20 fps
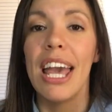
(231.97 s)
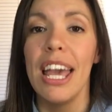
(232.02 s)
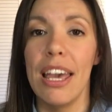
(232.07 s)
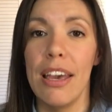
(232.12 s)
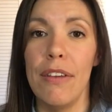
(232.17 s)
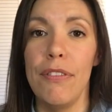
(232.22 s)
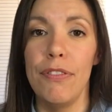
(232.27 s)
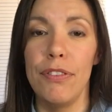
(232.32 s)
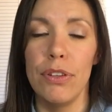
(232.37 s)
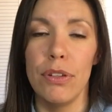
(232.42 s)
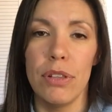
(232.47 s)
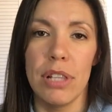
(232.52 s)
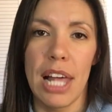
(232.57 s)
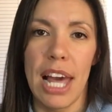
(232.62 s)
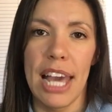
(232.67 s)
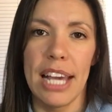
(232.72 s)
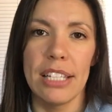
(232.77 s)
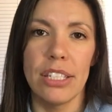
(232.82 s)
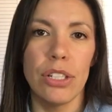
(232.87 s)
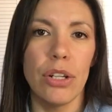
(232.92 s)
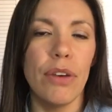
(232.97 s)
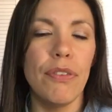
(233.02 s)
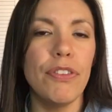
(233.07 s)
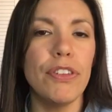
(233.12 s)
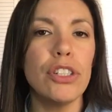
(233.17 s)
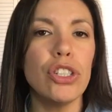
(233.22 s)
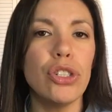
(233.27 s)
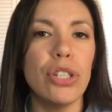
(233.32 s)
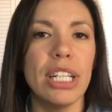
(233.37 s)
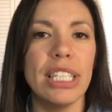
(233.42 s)
if you'd like. So if
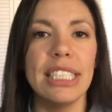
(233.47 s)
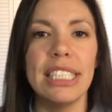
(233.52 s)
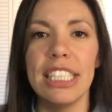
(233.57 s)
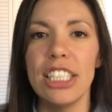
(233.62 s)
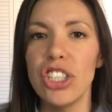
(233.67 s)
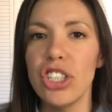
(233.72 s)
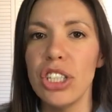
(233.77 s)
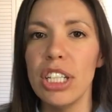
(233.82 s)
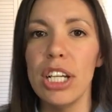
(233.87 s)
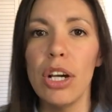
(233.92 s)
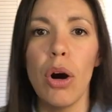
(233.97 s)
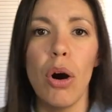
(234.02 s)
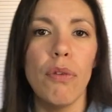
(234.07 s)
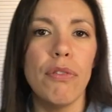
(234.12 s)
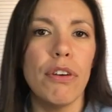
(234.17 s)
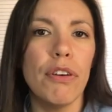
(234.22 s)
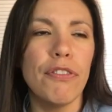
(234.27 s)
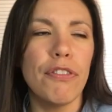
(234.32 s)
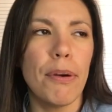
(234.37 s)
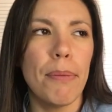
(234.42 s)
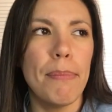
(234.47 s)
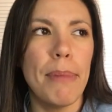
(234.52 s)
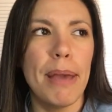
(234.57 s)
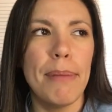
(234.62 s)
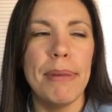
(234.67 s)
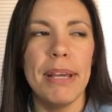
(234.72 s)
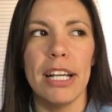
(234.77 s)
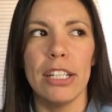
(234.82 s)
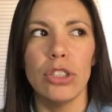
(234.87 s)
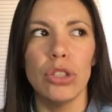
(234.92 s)
you're transitioning over from
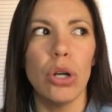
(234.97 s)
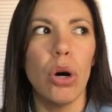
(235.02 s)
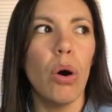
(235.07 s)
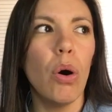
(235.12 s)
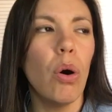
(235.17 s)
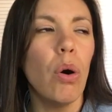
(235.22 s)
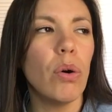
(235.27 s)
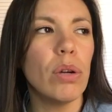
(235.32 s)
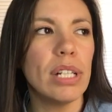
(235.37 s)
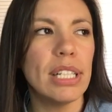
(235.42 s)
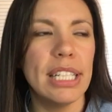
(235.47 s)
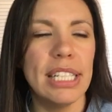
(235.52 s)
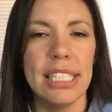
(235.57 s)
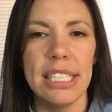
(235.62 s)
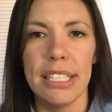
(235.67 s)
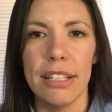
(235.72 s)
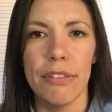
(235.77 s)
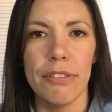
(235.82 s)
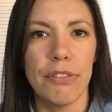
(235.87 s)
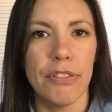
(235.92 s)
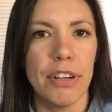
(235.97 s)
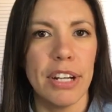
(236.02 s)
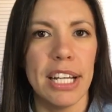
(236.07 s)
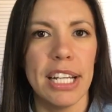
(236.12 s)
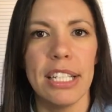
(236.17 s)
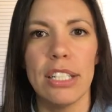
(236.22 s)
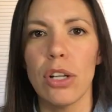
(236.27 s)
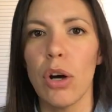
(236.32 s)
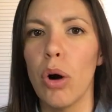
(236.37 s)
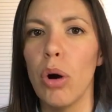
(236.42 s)
maybe a totally
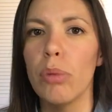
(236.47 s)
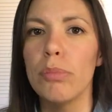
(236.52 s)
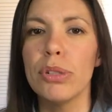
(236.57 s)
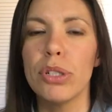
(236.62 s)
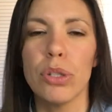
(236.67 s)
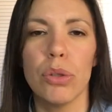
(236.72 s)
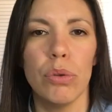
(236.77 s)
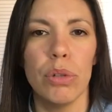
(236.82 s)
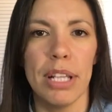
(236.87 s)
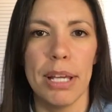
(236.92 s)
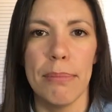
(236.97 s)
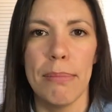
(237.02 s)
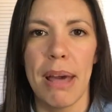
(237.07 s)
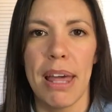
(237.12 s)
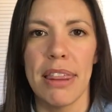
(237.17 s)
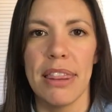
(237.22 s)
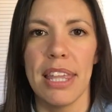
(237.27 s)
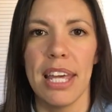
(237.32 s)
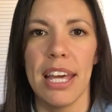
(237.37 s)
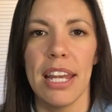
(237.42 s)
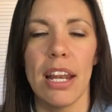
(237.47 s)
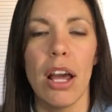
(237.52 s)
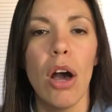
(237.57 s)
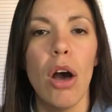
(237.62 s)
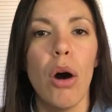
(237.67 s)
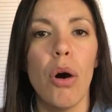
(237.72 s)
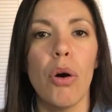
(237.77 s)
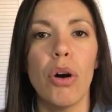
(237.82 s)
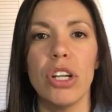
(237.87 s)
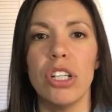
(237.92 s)
different homeschooling method,
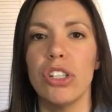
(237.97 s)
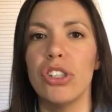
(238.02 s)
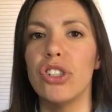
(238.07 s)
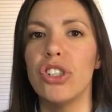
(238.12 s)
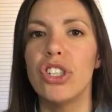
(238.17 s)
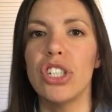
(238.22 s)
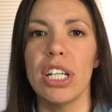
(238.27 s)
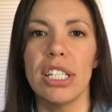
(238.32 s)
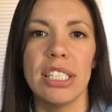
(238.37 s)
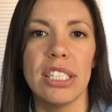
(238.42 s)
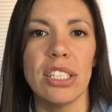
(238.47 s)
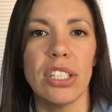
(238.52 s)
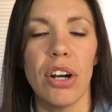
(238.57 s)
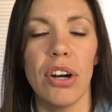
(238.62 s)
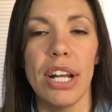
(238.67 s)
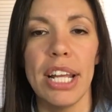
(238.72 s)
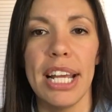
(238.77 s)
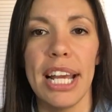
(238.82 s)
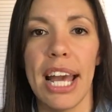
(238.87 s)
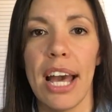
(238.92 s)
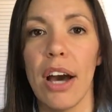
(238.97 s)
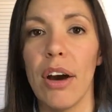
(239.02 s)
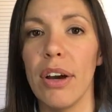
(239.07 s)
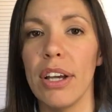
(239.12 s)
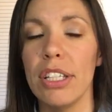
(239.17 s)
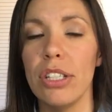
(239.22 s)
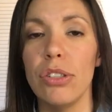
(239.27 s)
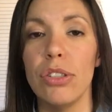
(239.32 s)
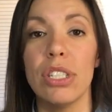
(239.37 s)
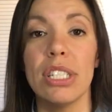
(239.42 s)
or you're just starting out
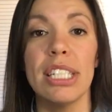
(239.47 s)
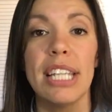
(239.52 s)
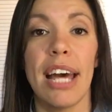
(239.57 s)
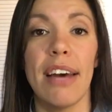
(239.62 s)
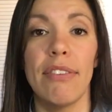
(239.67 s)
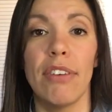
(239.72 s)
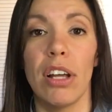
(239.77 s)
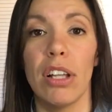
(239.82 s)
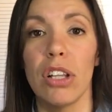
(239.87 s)
and you just have a